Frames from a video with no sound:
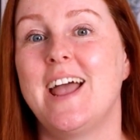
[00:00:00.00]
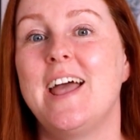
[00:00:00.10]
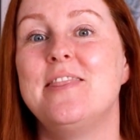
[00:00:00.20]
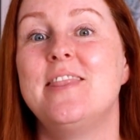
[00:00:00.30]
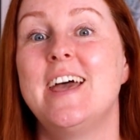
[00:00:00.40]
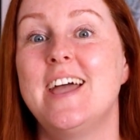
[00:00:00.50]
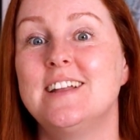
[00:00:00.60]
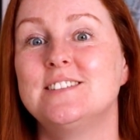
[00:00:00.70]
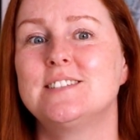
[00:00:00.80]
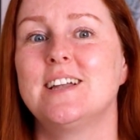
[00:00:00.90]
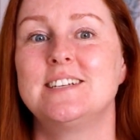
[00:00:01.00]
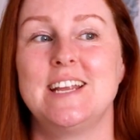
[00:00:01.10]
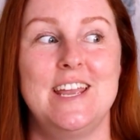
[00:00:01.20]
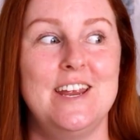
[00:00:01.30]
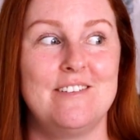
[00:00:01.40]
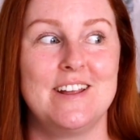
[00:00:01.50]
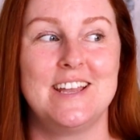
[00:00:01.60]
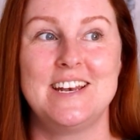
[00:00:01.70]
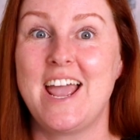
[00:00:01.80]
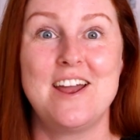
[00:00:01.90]
and then start hearing
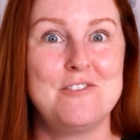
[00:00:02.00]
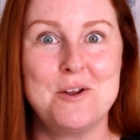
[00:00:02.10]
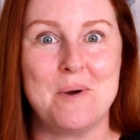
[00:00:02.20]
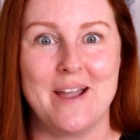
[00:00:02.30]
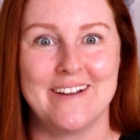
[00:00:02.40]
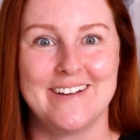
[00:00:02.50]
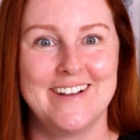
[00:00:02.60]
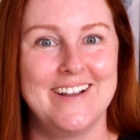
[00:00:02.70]
it everywhere.